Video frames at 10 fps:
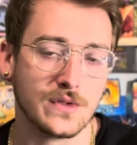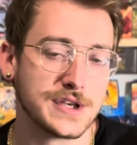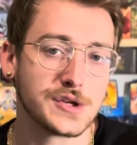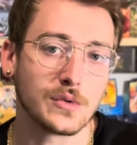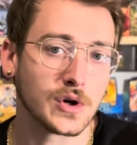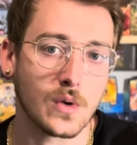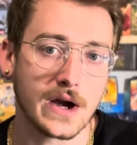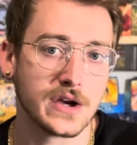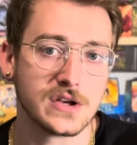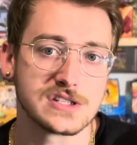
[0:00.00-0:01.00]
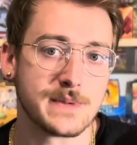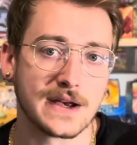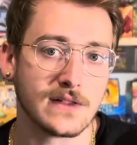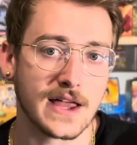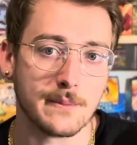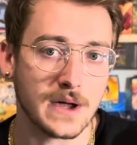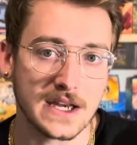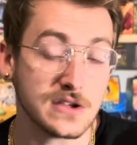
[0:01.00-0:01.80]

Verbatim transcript: that don't require you to spend a lot of money.